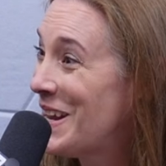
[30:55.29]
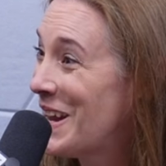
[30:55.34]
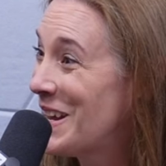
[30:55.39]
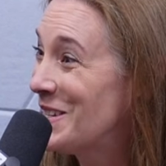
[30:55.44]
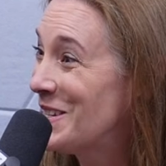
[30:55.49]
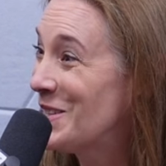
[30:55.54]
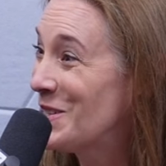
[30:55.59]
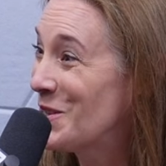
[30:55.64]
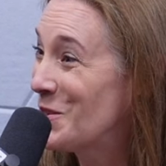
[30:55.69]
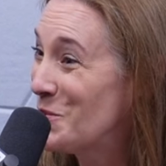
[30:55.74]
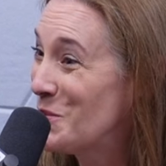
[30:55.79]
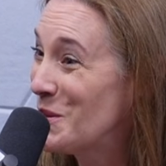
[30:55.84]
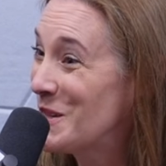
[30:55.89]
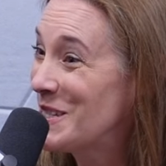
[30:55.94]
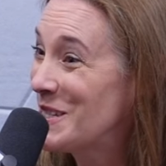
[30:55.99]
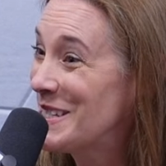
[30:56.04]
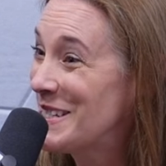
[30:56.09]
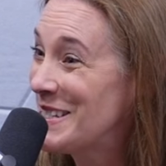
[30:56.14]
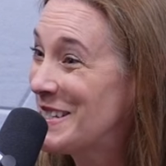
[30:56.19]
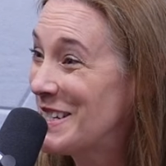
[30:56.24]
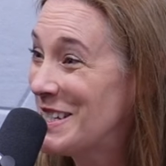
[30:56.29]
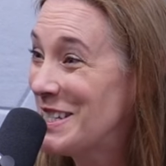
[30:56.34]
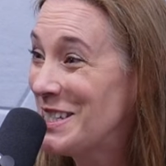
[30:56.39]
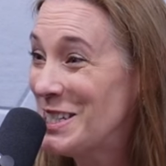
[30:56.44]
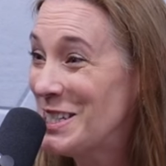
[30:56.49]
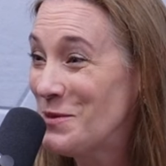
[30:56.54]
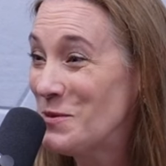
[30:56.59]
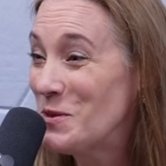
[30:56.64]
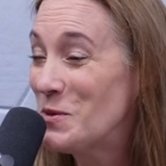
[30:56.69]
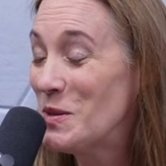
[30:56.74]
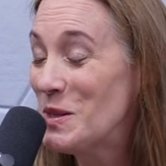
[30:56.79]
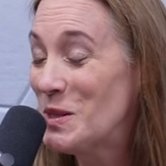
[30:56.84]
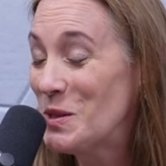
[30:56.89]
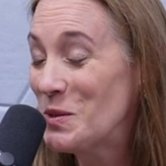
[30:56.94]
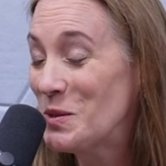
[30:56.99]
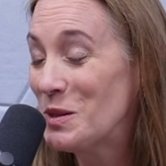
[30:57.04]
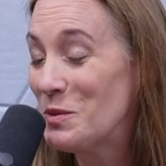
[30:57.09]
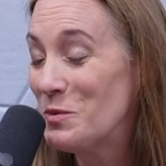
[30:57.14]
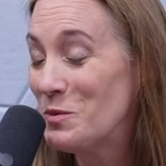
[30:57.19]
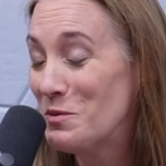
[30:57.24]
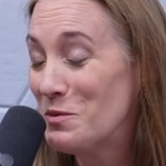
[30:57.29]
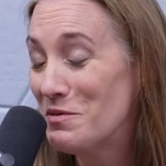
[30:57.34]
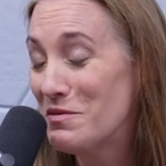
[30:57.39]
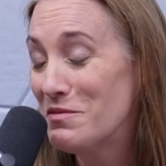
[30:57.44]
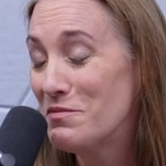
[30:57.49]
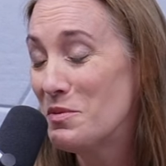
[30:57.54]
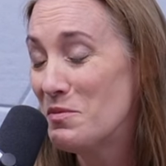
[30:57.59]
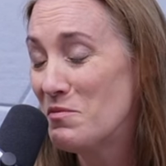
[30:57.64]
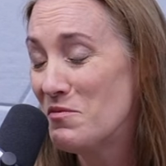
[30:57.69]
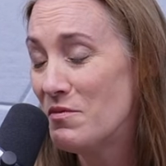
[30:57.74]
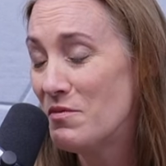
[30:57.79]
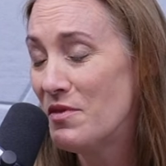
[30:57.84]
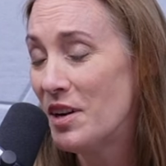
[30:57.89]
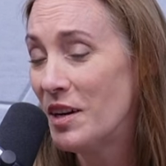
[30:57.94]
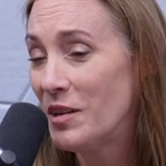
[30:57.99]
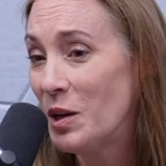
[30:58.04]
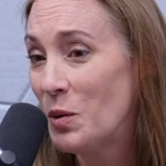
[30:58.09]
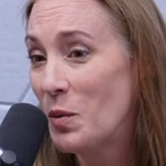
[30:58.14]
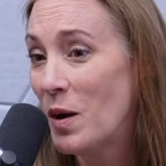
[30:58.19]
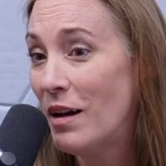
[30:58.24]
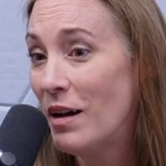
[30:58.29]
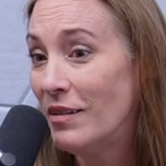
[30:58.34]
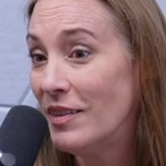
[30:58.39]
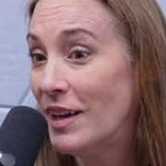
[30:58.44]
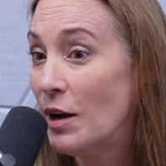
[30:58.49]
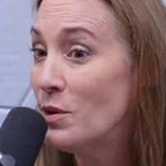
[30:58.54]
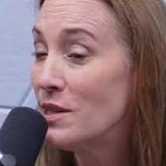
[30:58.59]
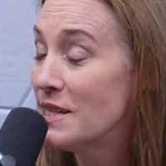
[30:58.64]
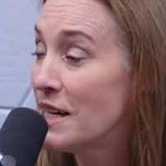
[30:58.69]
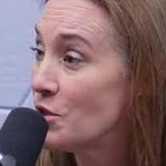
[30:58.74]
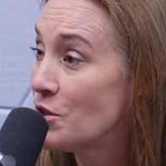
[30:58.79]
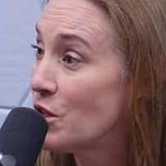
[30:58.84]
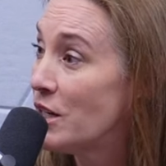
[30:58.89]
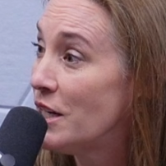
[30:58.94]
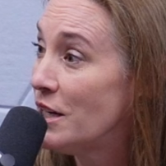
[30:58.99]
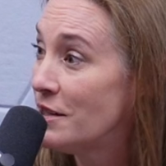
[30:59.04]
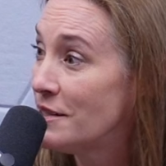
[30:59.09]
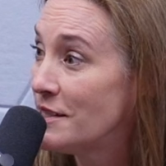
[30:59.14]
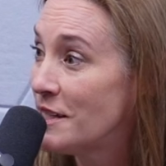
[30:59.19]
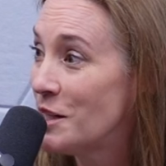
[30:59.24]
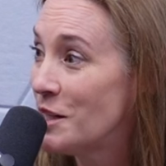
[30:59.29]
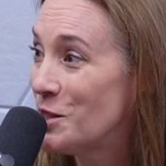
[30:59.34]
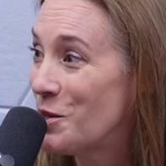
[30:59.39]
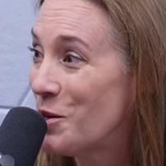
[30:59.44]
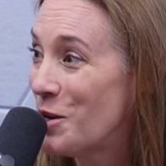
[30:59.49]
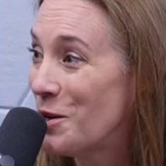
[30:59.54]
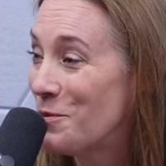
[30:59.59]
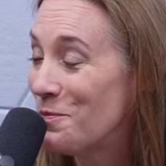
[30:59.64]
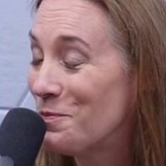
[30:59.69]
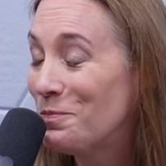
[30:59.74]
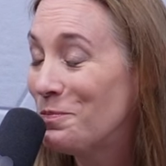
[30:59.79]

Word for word: has his own business and it seems to be doing fairly well and that was actually here in San Antonio.